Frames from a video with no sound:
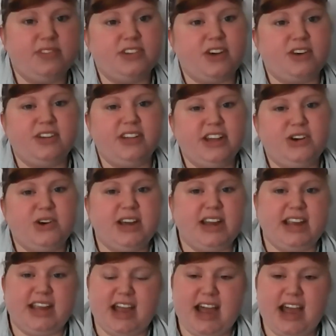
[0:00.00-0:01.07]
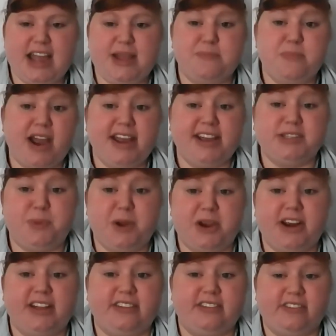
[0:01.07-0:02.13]
Totally agree. In my
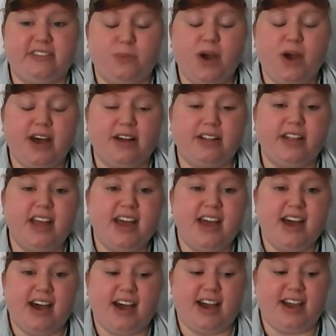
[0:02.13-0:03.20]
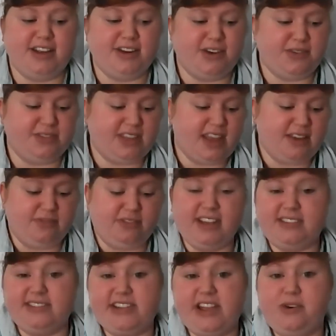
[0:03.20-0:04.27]
experience as well, you know, they
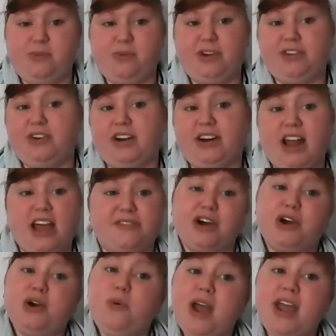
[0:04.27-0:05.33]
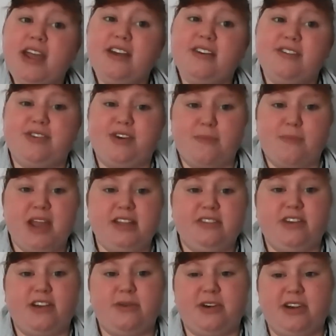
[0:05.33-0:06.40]
list out whether you're going to have a quiz or a
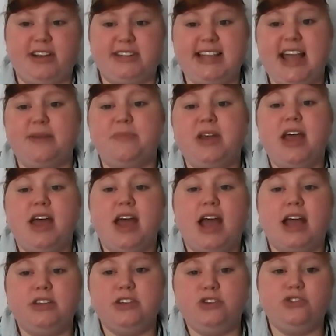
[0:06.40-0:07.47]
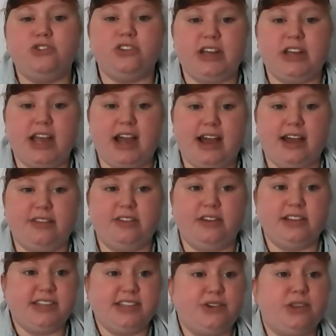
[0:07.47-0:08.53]
midterm or exam, and usually they'll
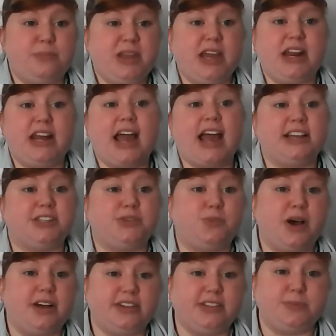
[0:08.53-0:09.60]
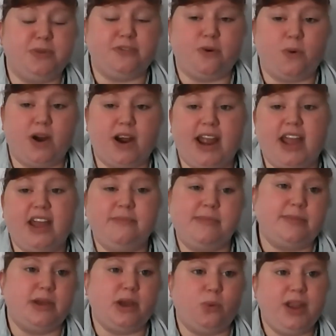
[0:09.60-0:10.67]
list out at the beginning as well as beforehand,
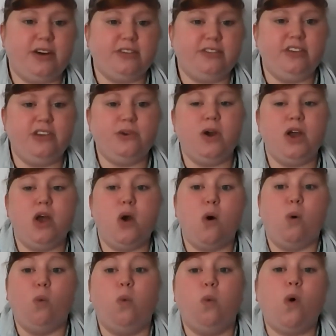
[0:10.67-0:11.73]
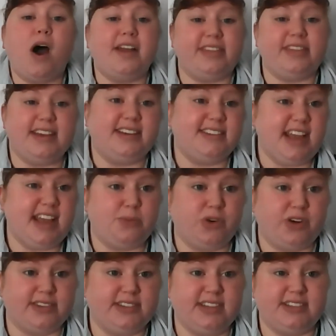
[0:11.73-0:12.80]
maybe a week or two, what the exam will
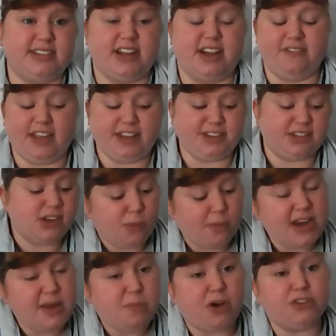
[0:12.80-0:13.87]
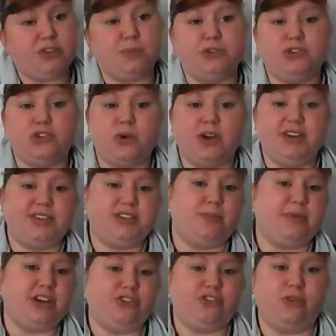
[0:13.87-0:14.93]
consist of. Like, so many multiple choice, so
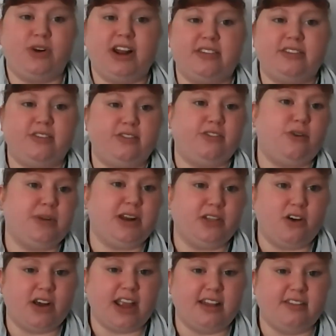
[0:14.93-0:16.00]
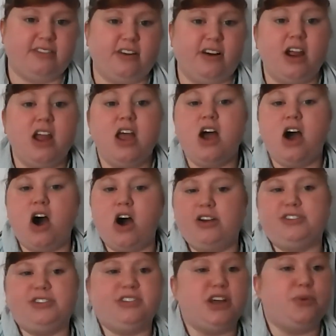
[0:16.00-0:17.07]
many short answers, so many long answer,
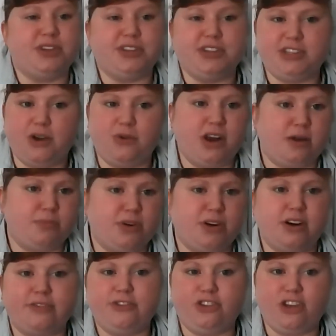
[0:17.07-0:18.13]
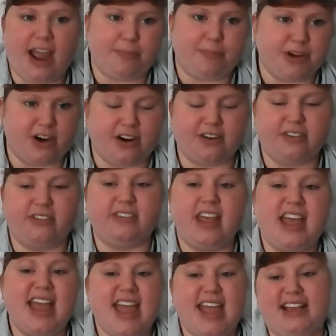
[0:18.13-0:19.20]
on so-and-so number of chapters,
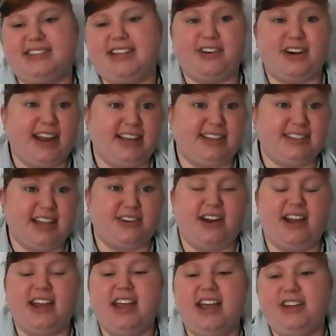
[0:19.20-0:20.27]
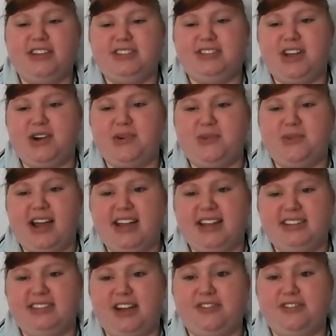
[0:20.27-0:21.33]
et cetera, et cetera. So
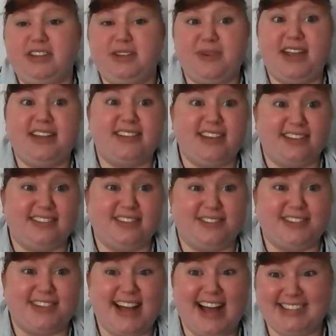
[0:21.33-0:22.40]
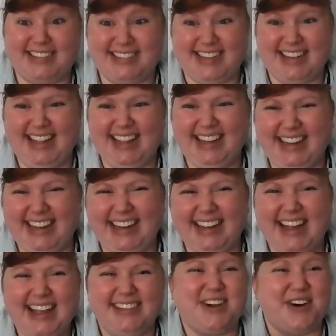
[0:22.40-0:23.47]
definitely pay attention to those classes.
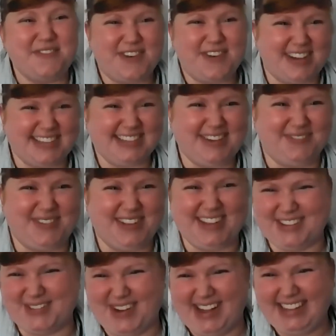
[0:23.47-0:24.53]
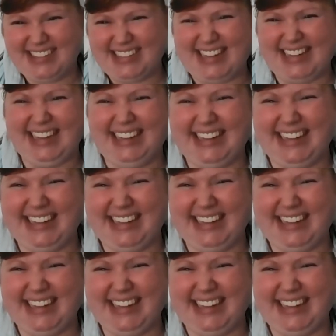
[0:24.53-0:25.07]
Don't fall asleep in those ones.